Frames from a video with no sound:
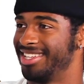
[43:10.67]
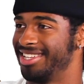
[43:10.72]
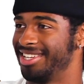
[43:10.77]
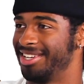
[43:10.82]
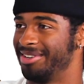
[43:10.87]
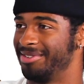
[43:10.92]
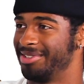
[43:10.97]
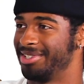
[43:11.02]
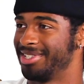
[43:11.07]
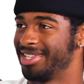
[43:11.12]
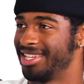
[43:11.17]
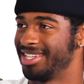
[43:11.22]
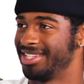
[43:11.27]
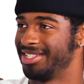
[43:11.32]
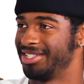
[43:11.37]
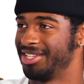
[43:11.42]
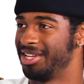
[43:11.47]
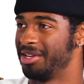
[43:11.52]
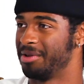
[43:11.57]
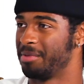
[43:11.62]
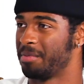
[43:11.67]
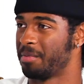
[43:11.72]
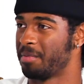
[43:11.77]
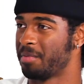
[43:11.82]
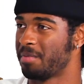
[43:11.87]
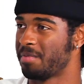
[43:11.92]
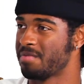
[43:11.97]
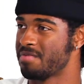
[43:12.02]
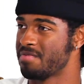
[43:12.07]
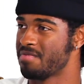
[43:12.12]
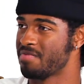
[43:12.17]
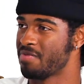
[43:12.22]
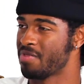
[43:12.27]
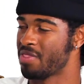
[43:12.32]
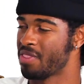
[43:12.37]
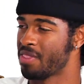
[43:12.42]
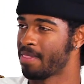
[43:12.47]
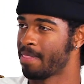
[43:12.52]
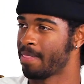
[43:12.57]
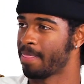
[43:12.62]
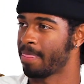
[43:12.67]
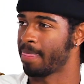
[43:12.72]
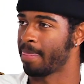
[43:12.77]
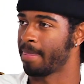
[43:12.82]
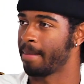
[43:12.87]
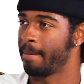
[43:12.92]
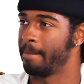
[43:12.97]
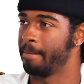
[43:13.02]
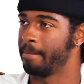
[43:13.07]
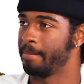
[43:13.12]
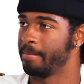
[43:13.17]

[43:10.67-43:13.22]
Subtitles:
Yeah, I mean, I think everybody when they